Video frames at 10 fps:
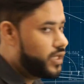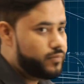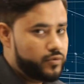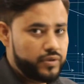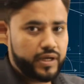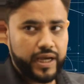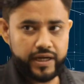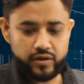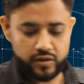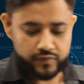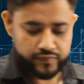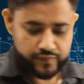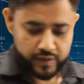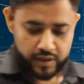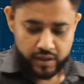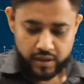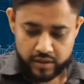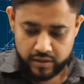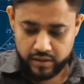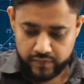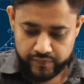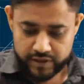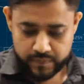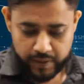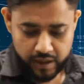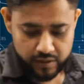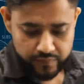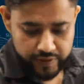come to the end of the first part of the